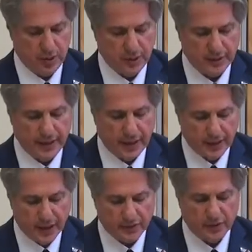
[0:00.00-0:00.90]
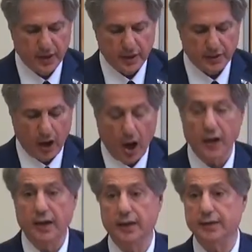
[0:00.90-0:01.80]
they are not the
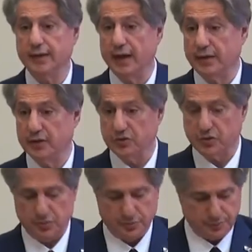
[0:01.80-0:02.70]
only targets.